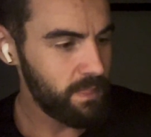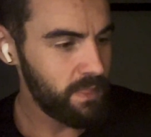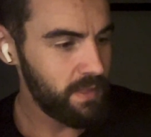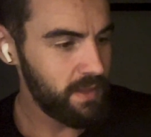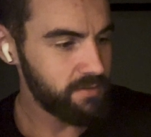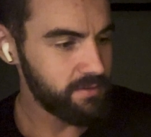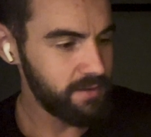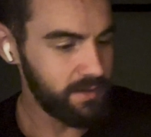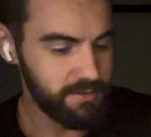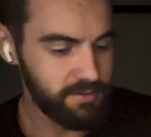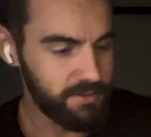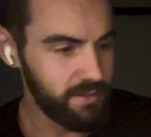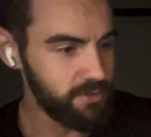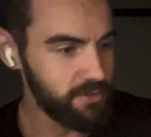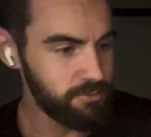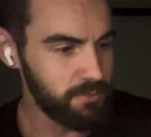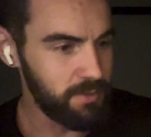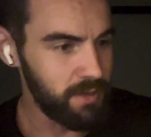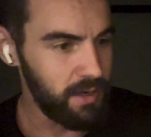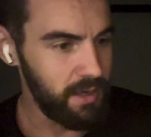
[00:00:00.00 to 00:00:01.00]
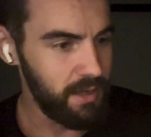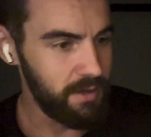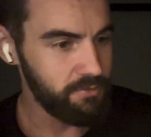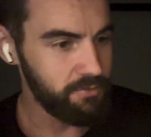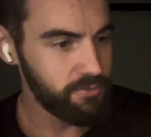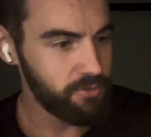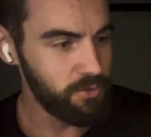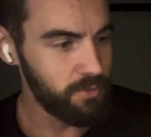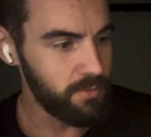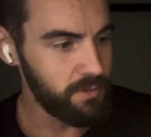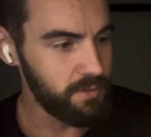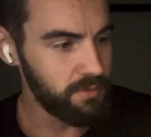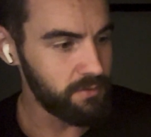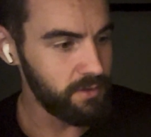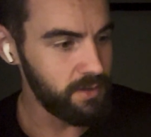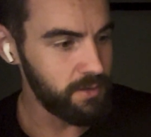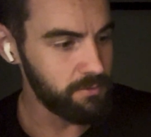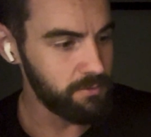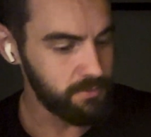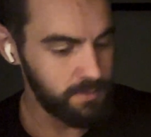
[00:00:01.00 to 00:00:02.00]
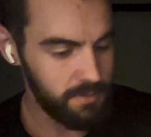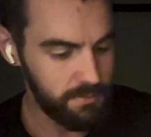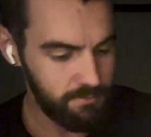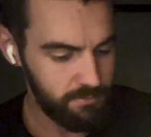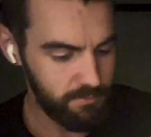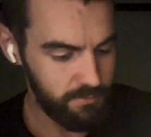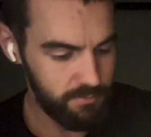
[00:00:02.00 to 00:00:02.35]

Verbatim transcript: This guy changed my life so many times, man.